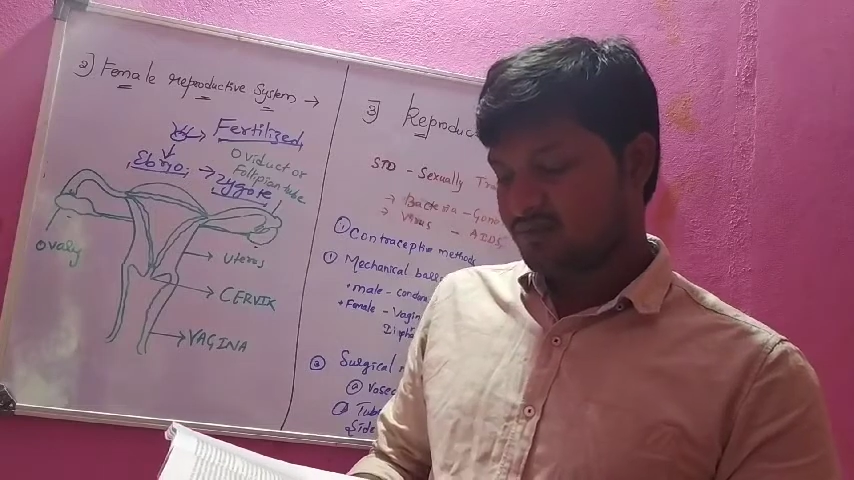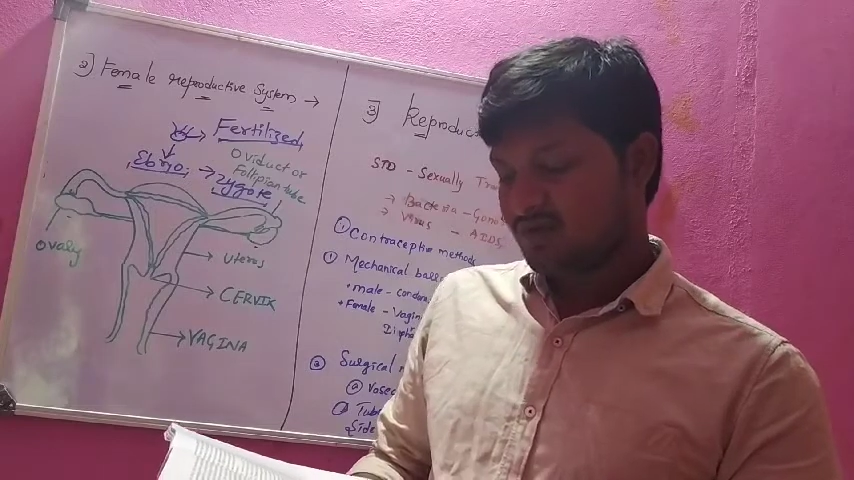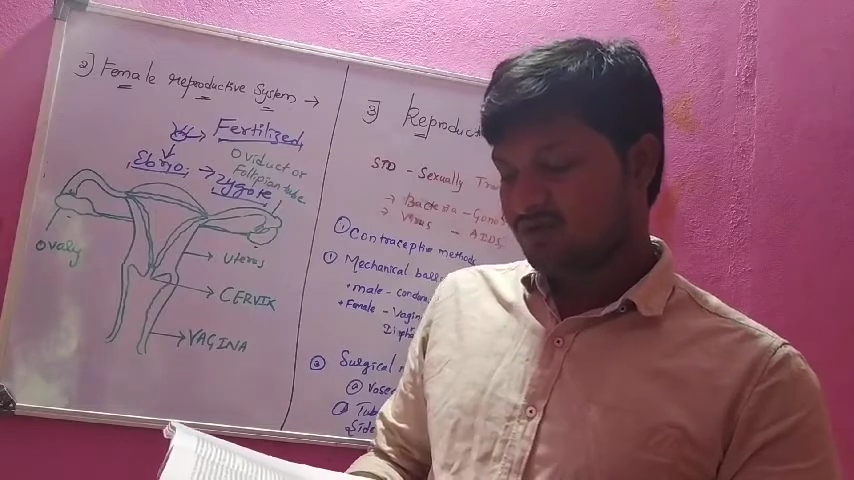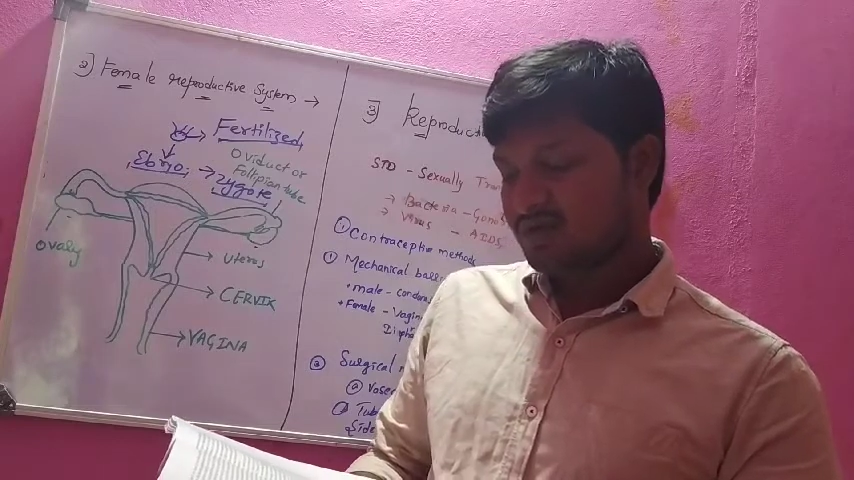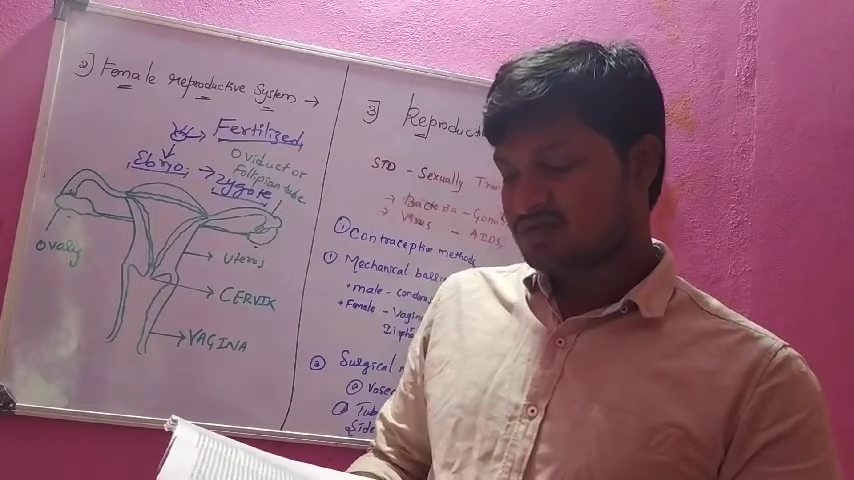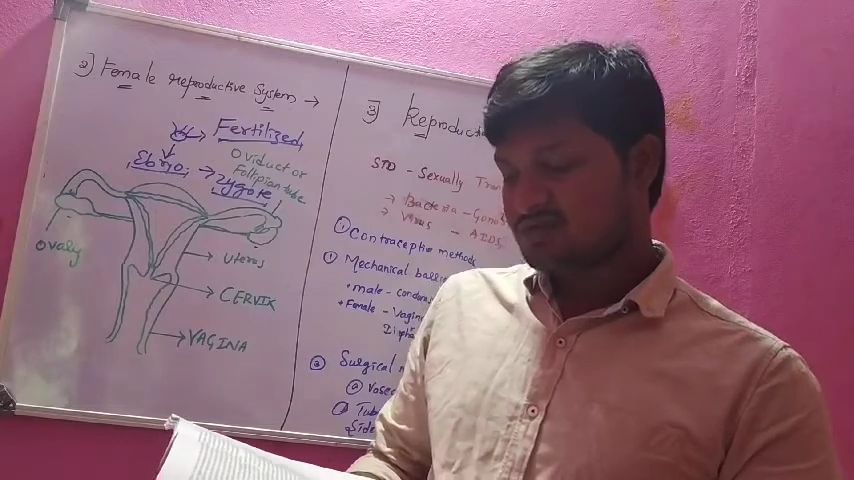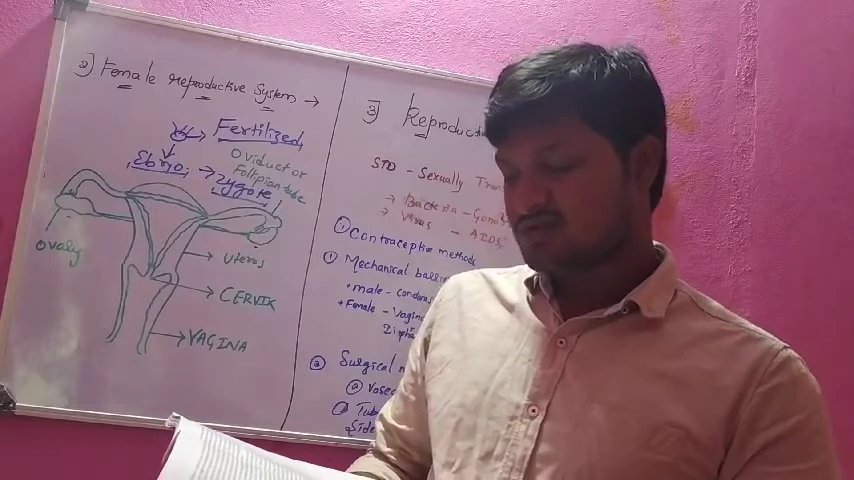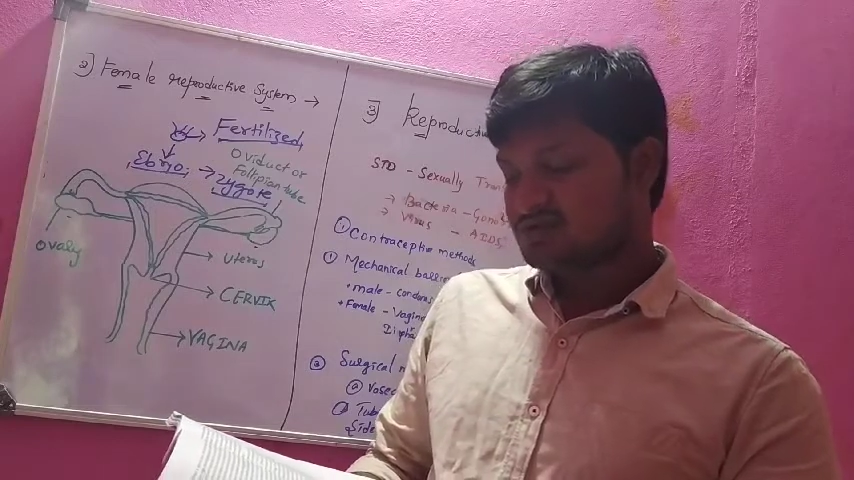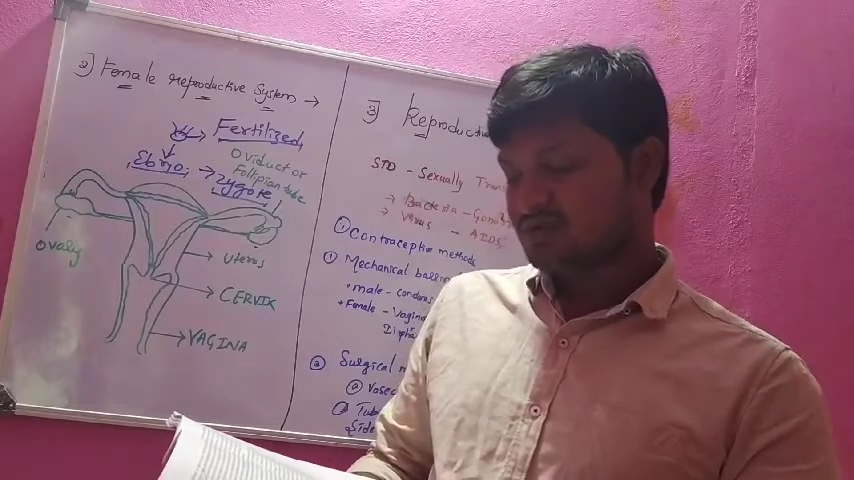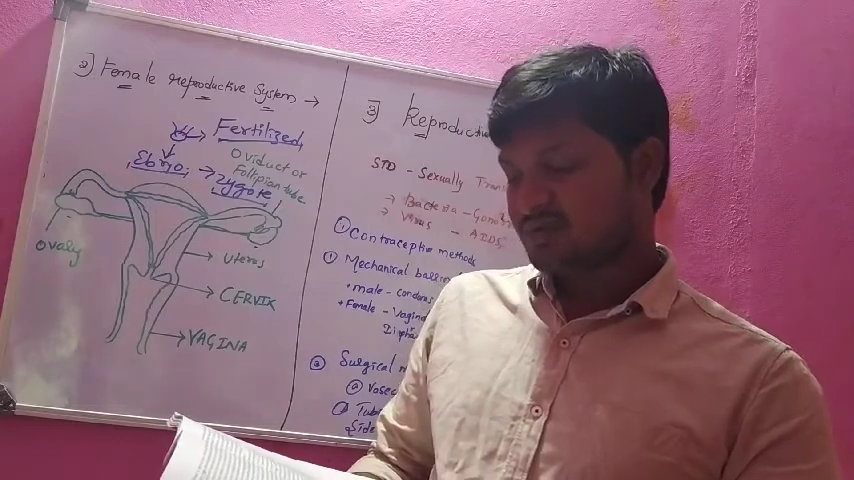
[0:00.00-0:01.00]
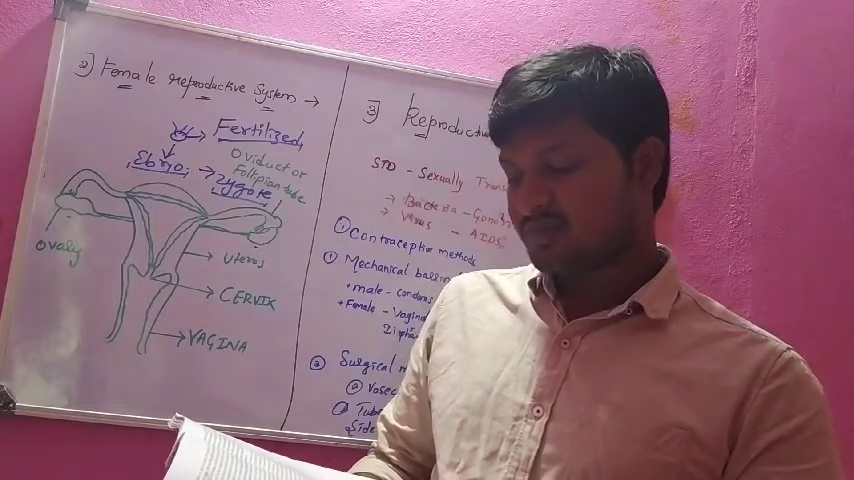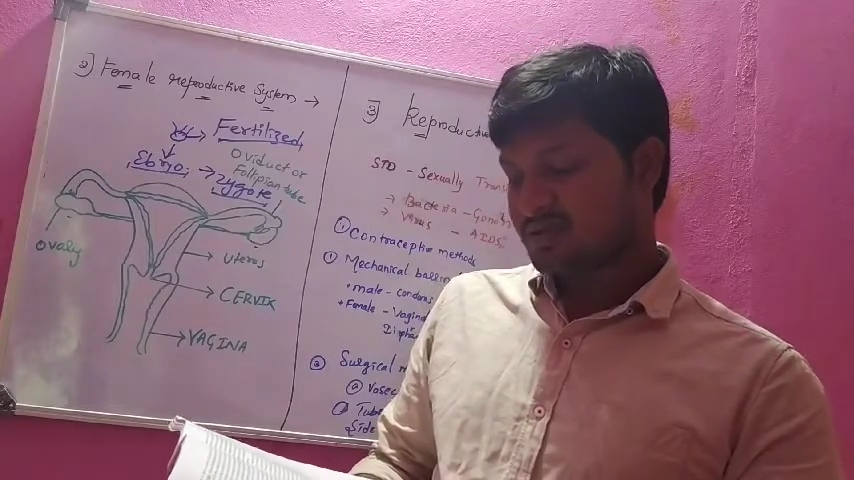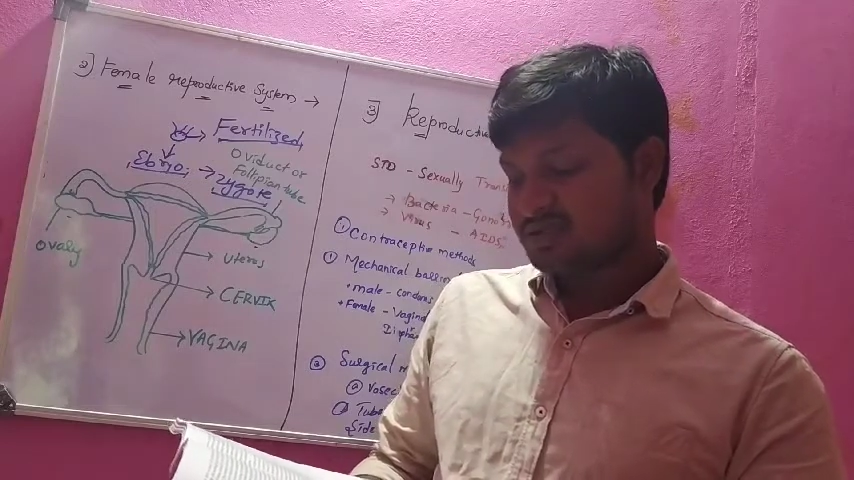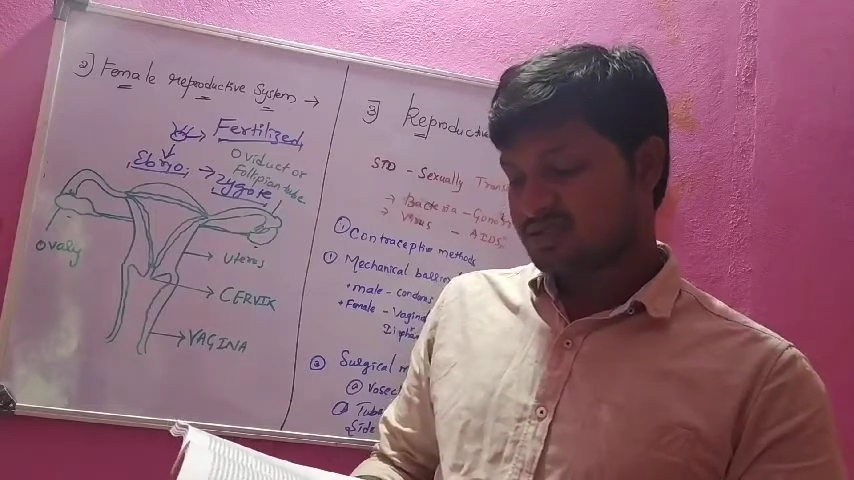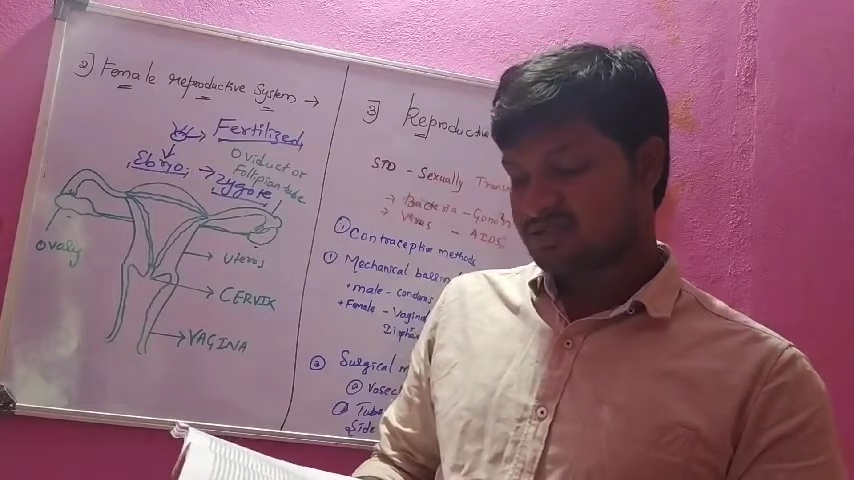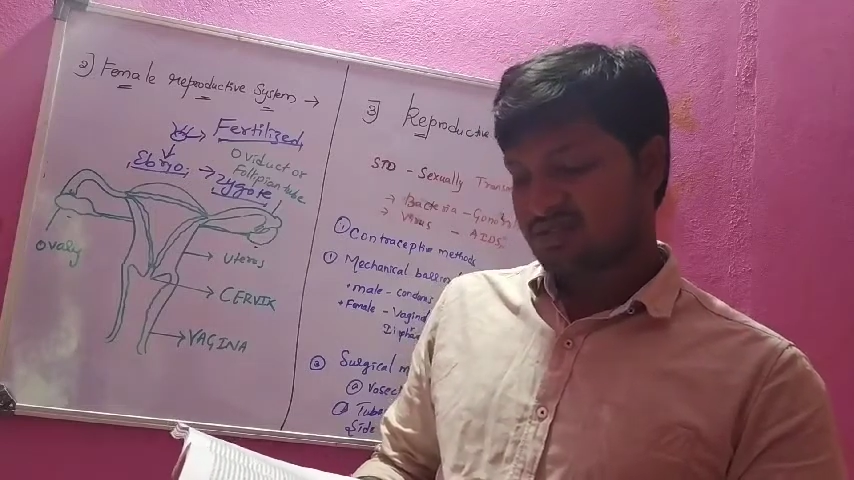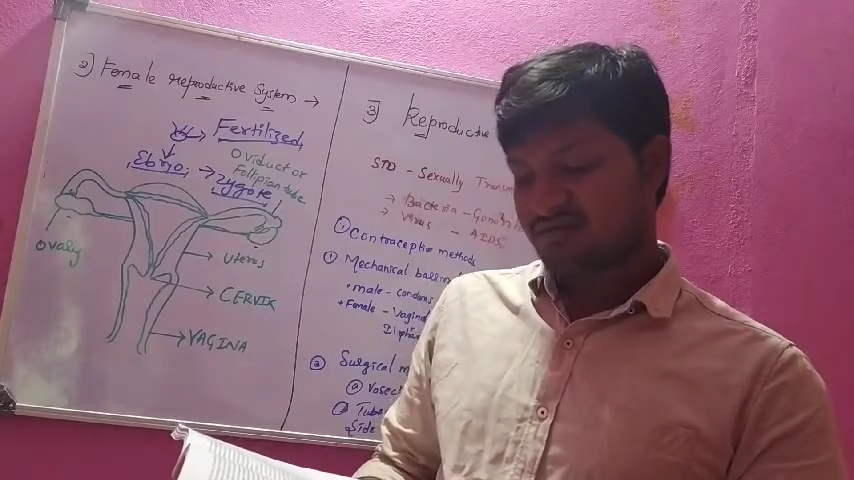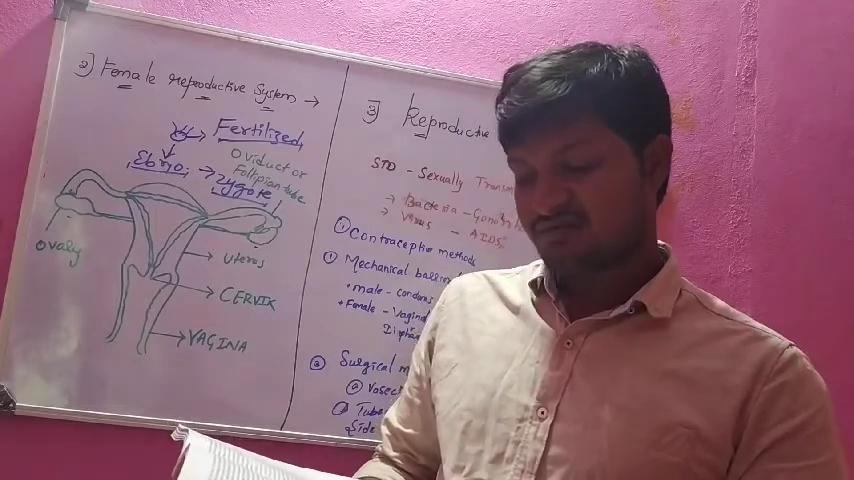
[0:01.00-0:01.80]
the uterus also prepares itself